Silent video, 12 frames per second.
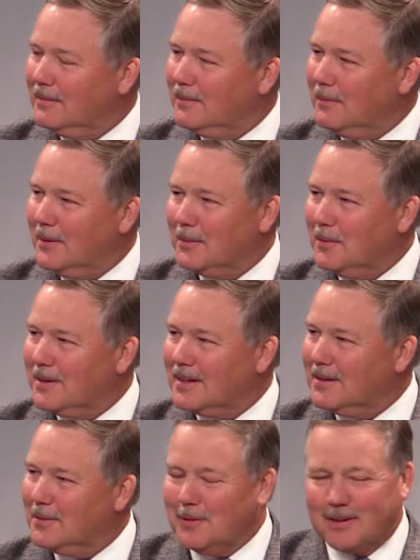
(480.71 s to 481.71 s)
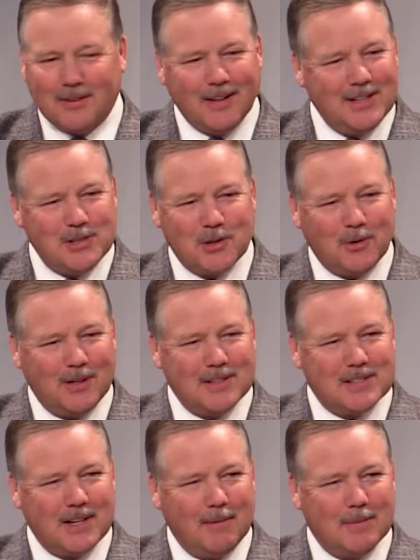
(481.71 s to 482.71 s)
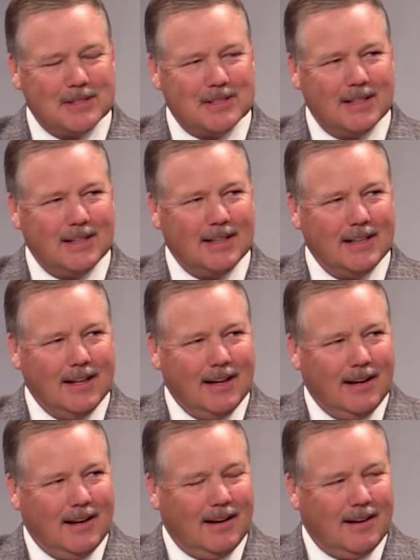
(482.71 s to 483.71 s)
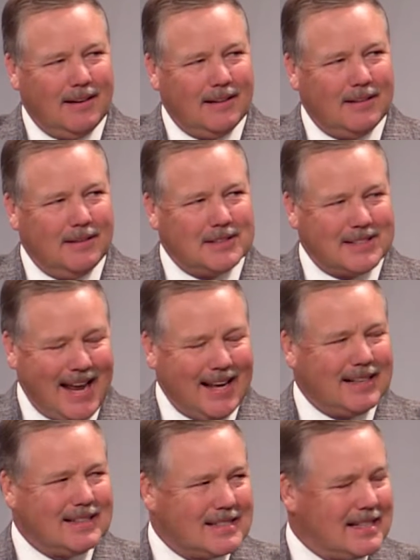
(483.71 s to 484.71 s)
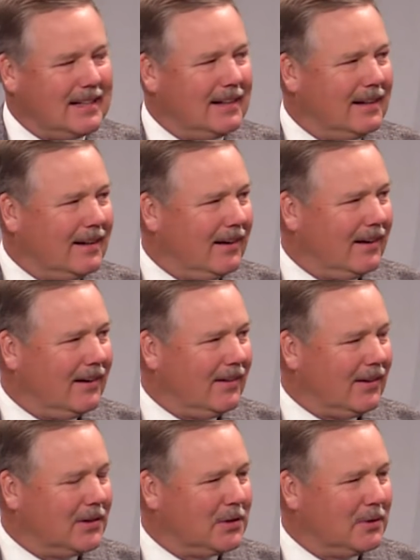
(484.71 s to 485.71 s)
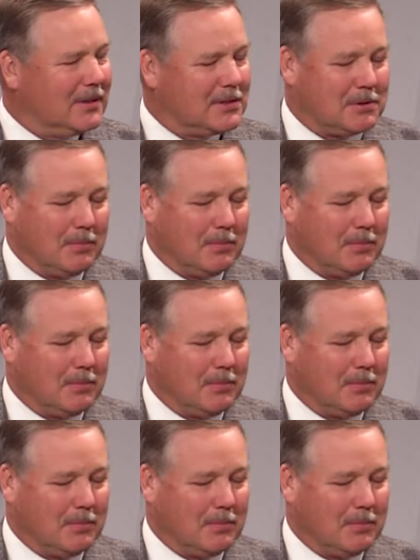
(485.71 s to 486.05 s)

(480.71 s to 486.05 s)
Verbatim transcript: what, what, a, what a great joy Sam and Cindy, uh, Stan and Cindy uh, are to us.